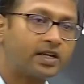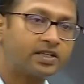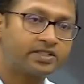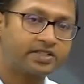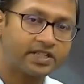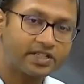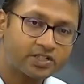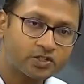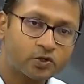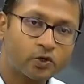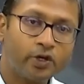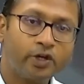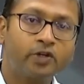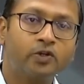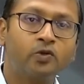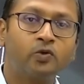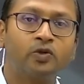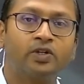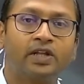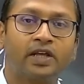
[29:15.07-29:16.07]
just going
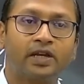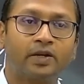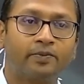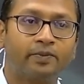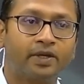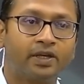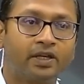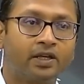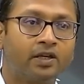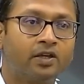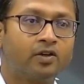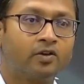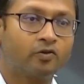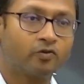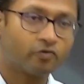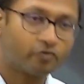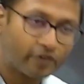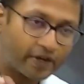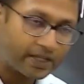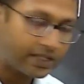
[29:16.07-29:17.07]
to tell me
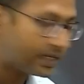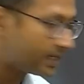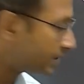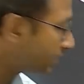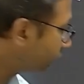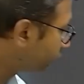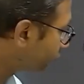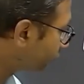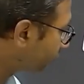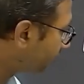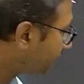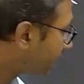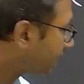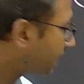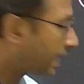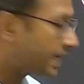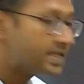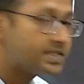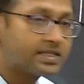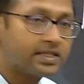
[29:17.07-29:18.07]
whether the word
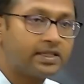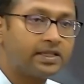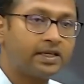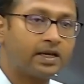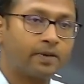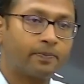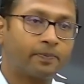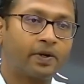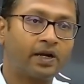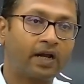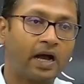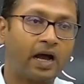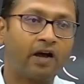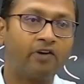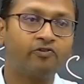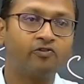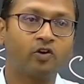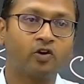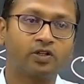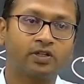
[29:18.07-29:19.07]
lies in the upper
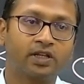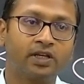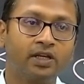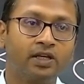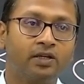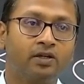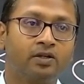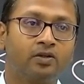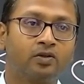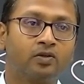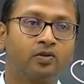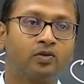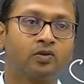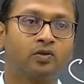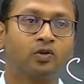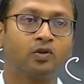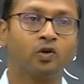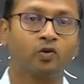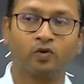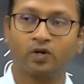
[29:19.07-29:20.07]
half or the
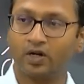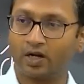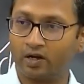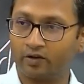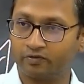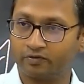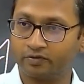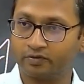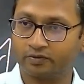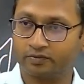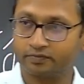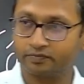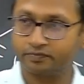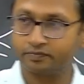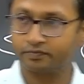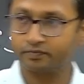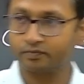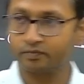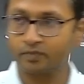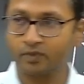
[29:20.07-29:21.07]
lower half.
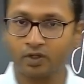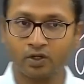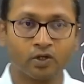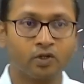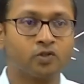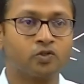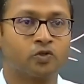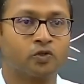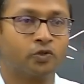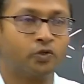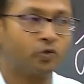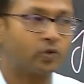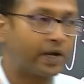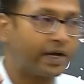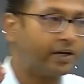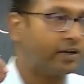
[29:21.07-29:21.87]
So you kind